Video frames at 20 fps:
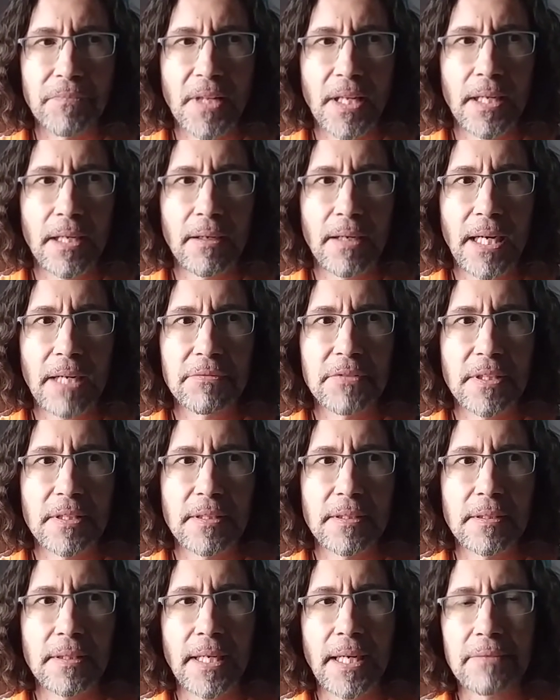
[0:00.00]
after
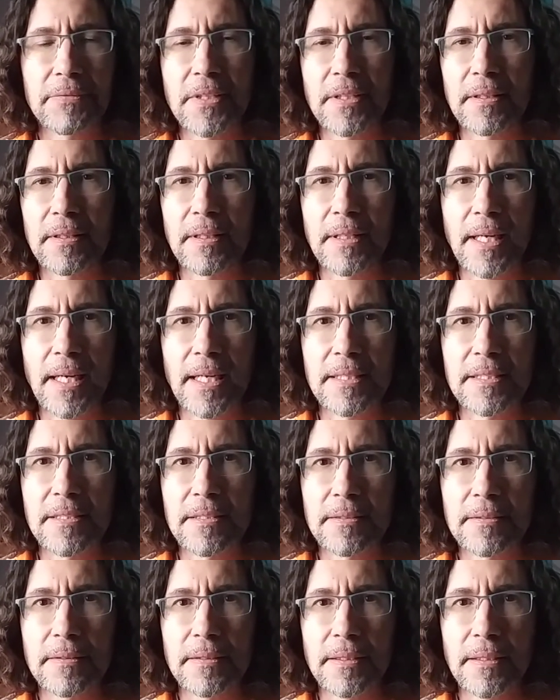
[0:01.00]
the last,
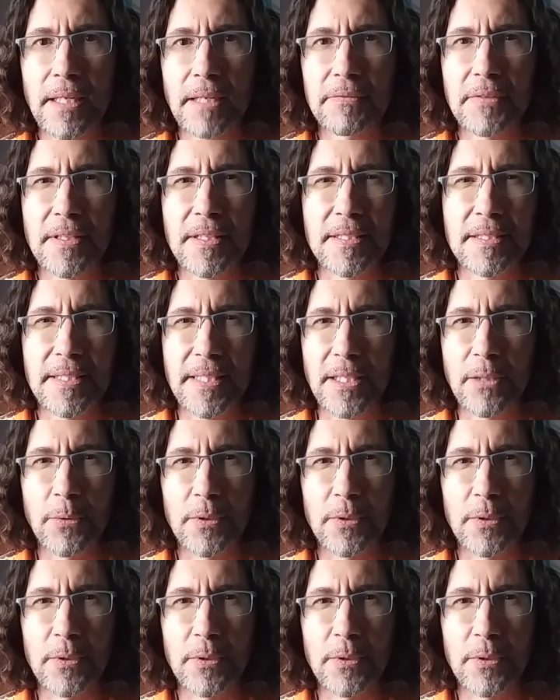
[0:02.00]
after the sequel